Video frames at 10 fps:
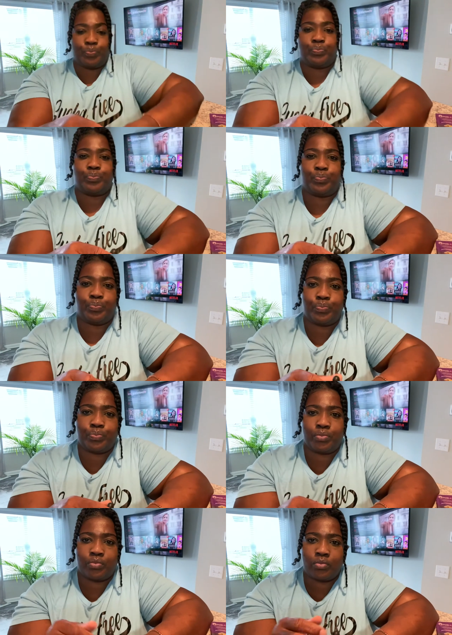
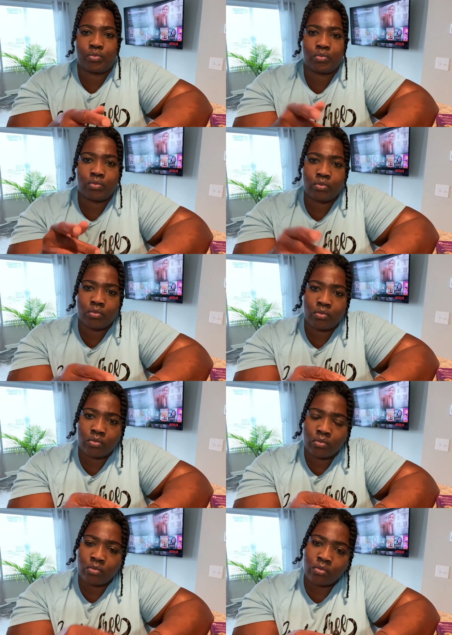
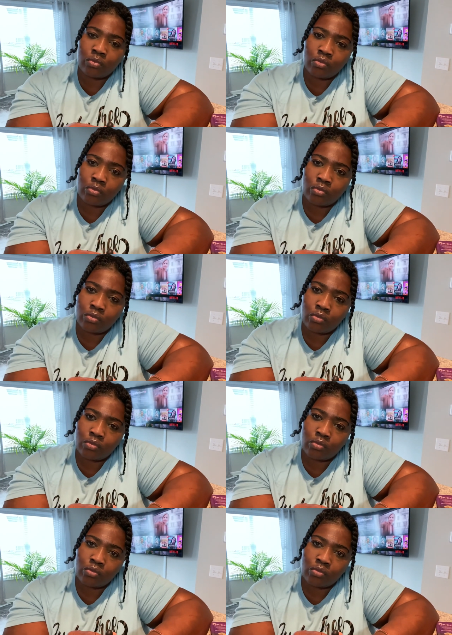(silence)